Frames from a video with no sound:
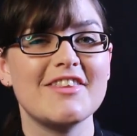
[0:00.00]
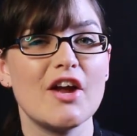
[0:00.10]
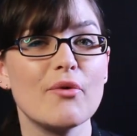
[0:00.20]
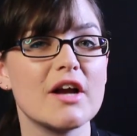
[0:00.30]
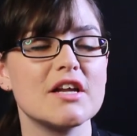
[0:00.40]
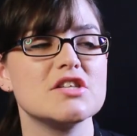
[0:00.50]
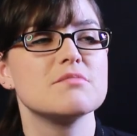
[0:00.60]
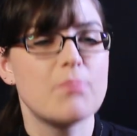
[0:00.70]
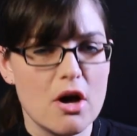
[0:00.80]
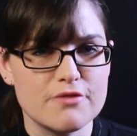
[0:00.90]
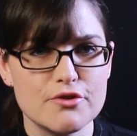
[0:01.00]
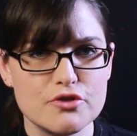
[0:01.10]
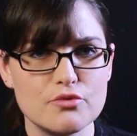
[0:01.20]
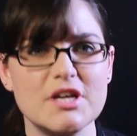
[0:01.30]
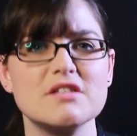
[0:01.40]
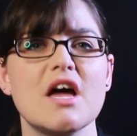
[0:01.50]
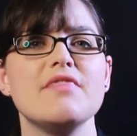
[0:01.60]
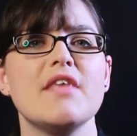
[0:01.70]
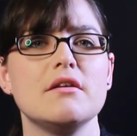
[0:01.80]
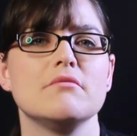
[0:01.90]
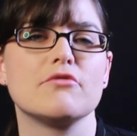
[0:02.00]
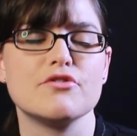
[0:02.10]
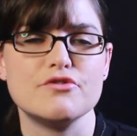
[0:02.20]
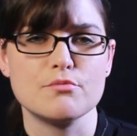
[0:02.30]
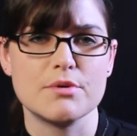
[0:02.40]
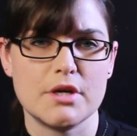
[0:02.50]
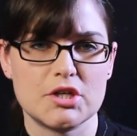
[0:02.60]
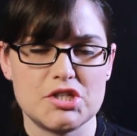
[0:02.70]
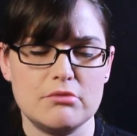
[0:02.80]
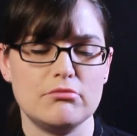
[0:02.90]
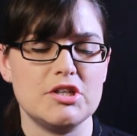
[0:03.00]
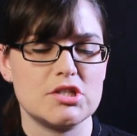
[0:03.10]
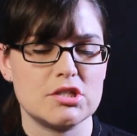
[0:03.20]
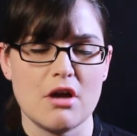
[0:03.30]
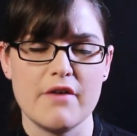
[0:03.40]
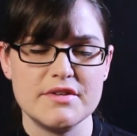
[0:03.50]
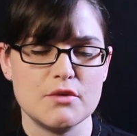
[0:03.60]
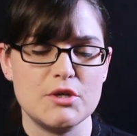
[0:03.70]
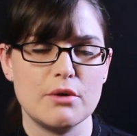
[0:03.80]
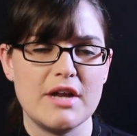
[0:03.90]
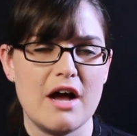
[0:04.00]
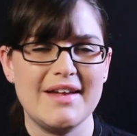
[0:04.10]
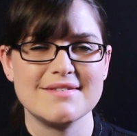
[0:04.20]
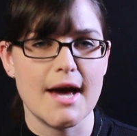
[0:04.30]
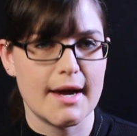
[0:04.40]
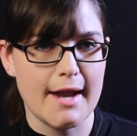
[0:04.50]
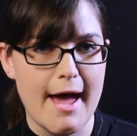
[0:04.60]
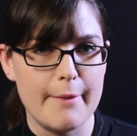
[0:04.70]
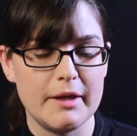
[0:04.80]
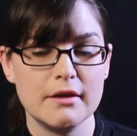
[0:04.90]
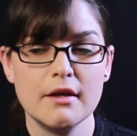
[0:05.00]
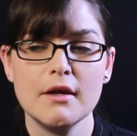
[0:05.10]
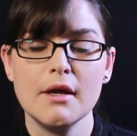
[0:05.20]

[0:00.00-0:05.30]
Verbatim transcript: that they were going to just pause for two weeks and then resume production, which obviously we know now that's not going to happen.